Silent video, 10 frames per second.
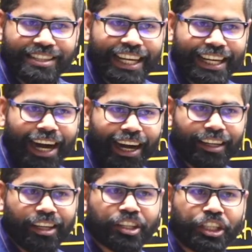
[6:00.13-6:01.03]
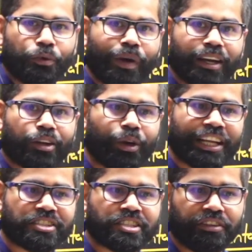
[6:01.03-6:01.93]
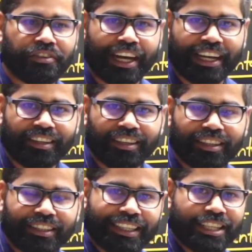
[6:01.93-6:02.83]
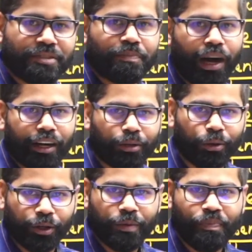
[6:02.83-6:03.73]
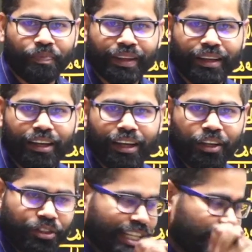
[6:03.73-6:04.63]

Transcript: that QR code is different than this barcode? So just